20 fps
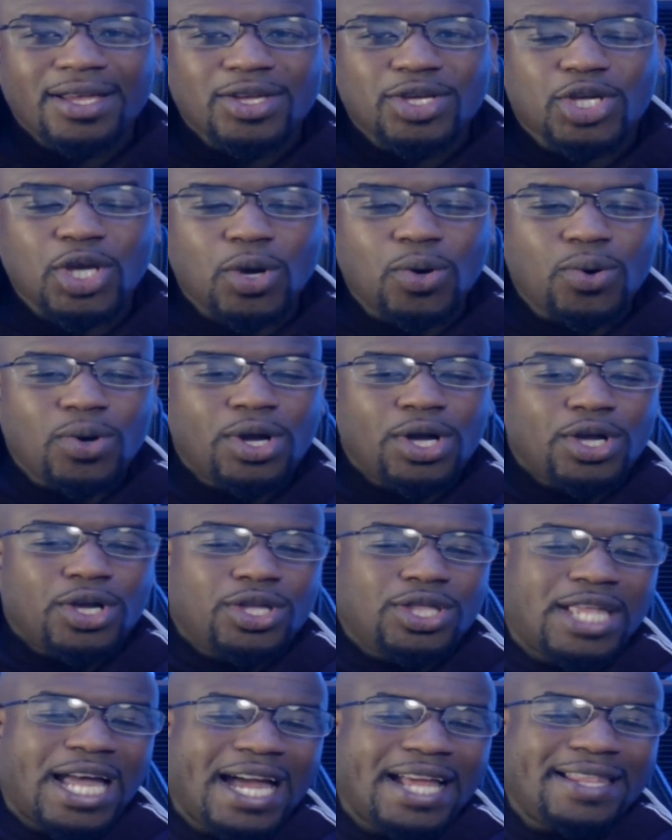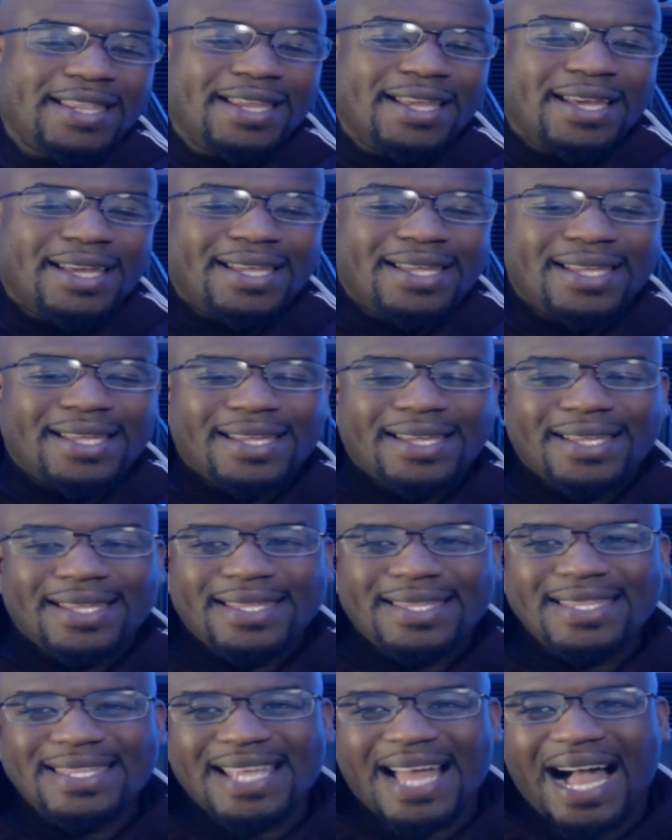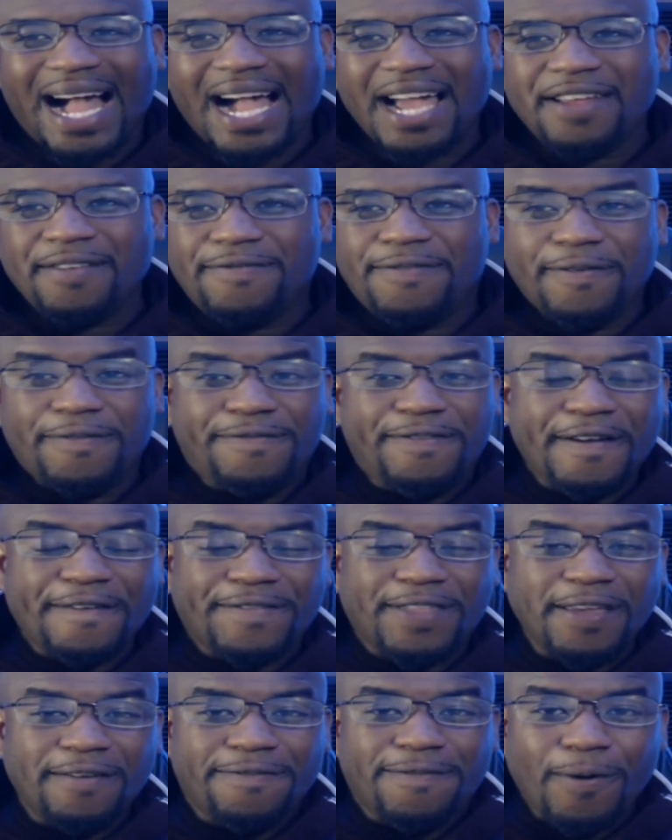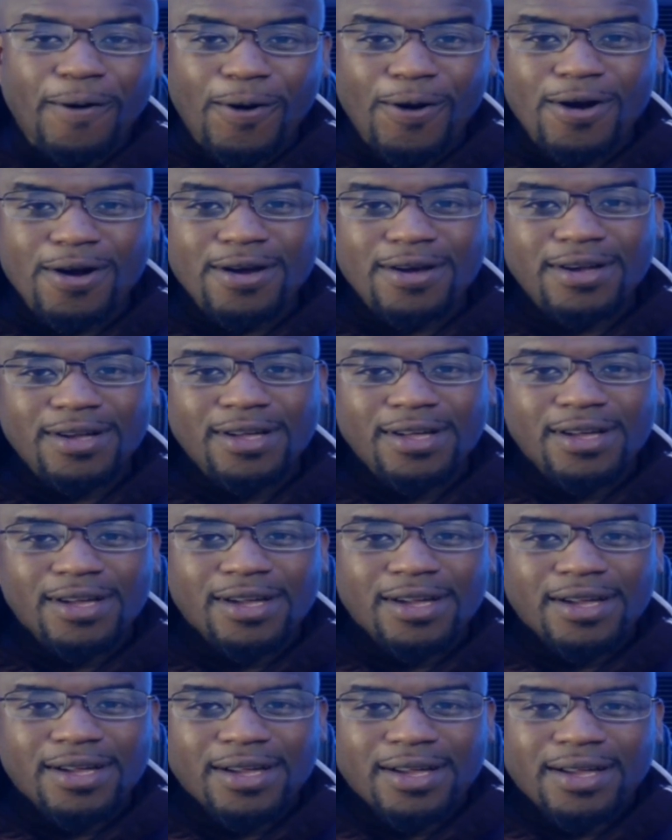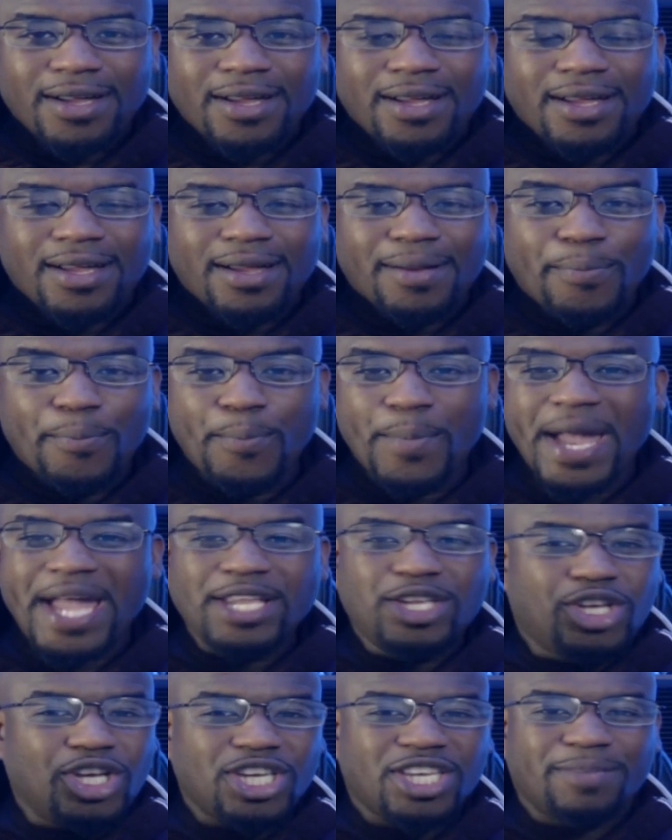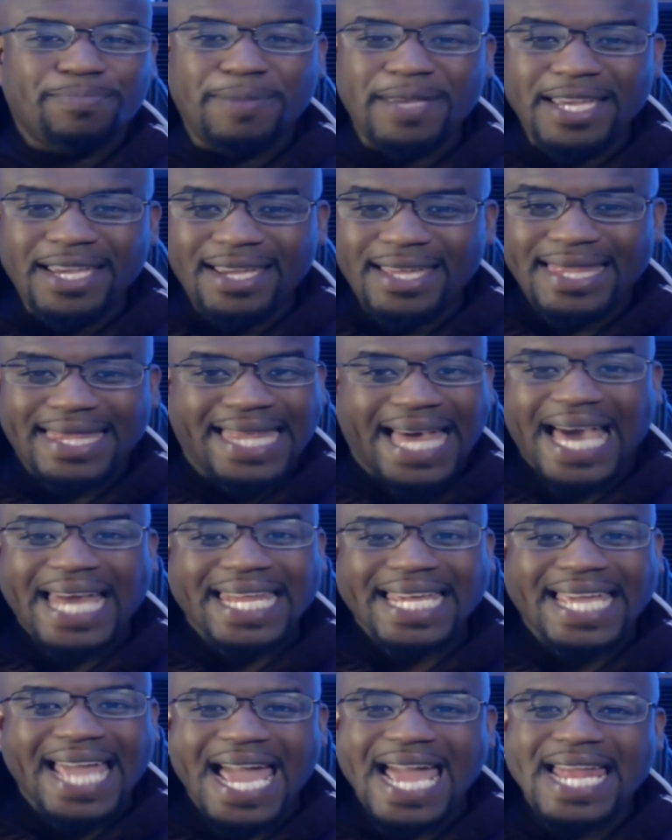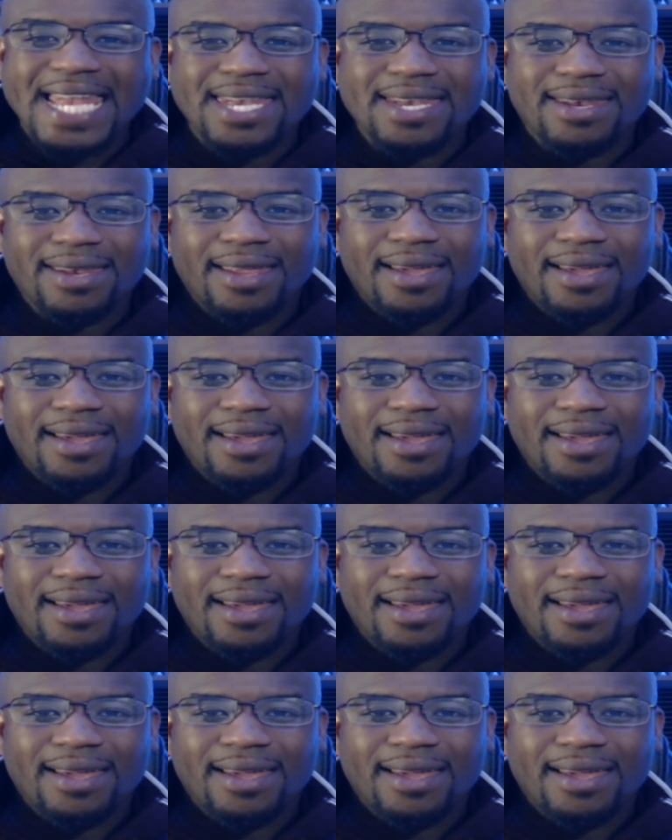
So that 9 for 54 may just be that again.